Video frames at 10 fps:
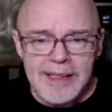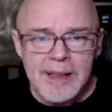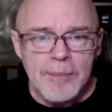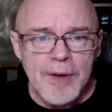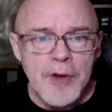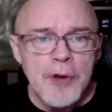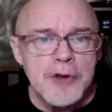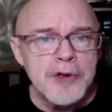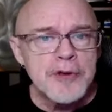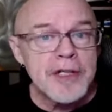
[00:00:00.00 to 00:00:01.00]
but
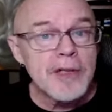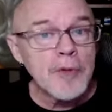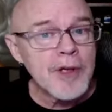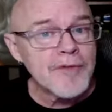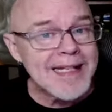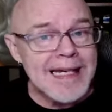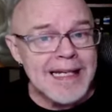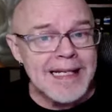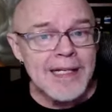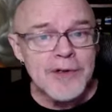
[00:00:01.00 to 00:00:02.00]
those who did were of
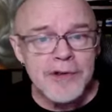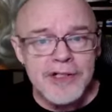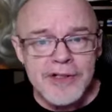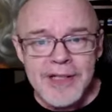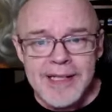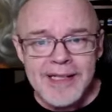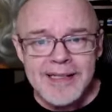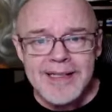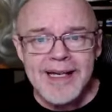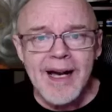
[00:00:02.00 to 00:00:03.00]
keen interest to the
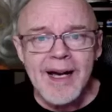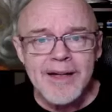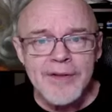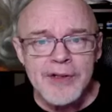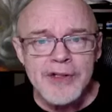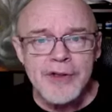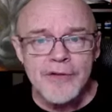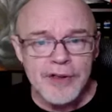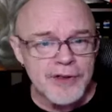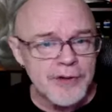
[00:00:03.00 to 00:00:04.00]
Hikeda'ya and their
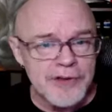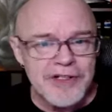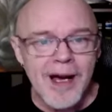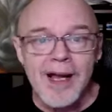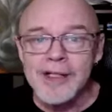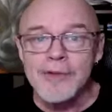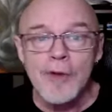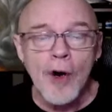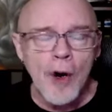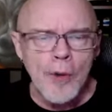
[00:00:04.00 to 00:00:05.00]
servants, whose diets
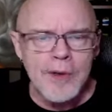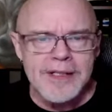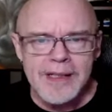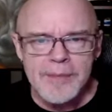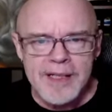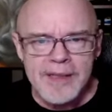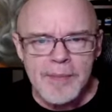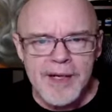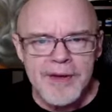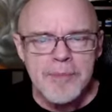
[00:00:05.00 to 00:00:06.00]
were always limited
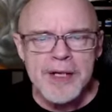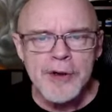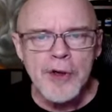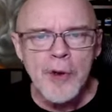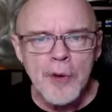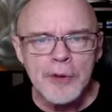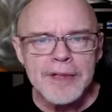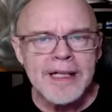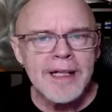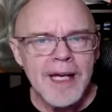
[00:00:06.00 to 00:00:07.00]
by the bitter cold
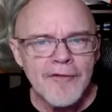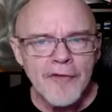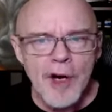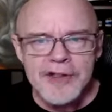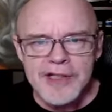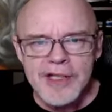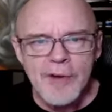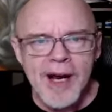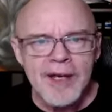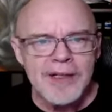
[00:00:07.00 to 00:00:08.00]
and frosty
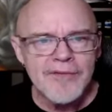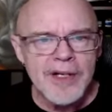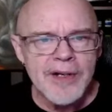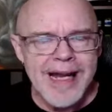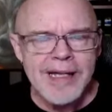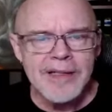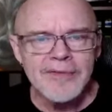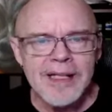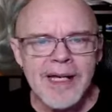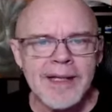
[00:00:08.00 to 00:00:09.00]
ground of their native
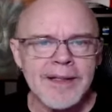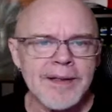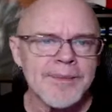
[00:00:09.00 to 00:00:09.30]
land.